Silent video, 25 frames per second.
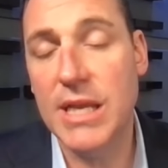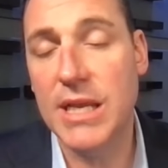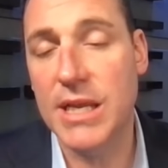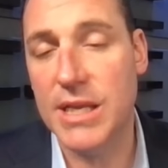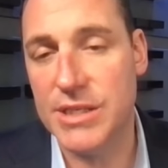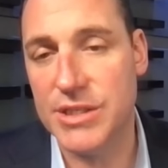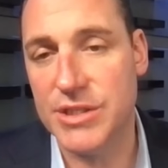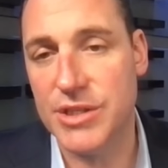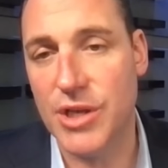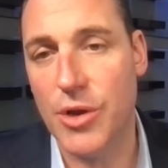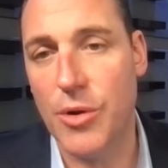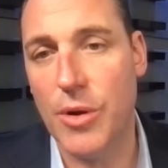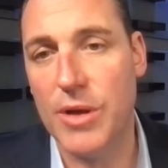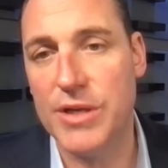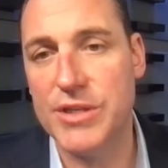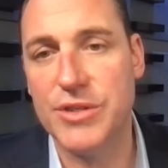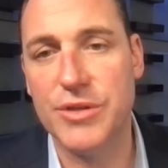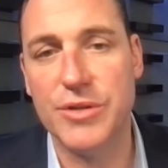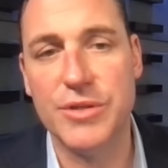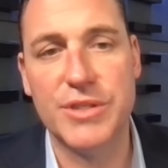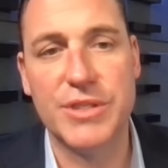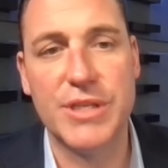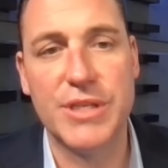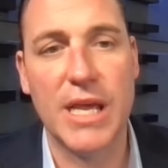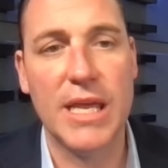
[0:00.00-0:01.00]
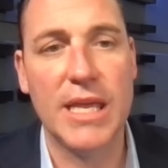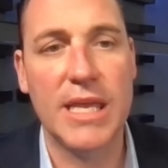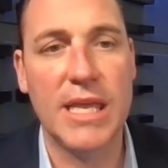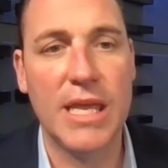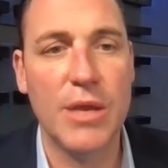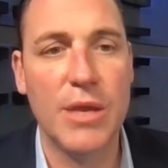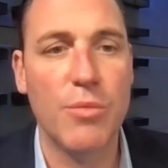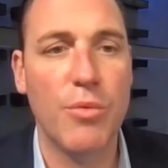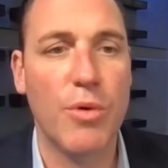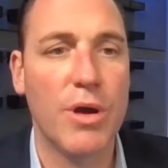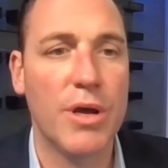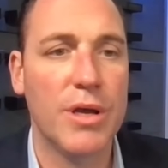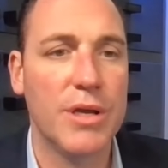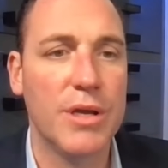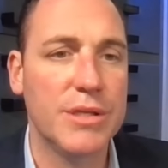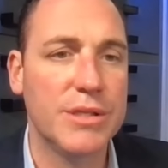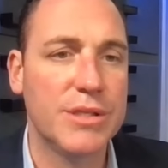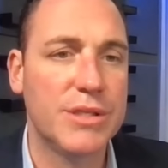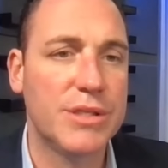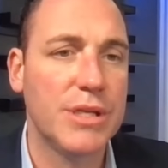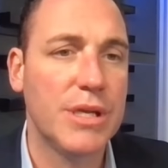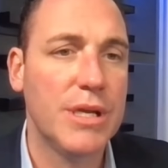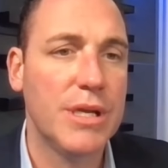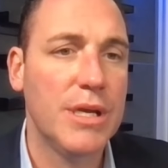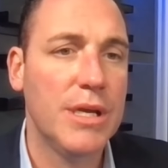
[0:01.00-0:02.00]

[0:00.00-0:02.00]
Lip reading: as though, I should say, he was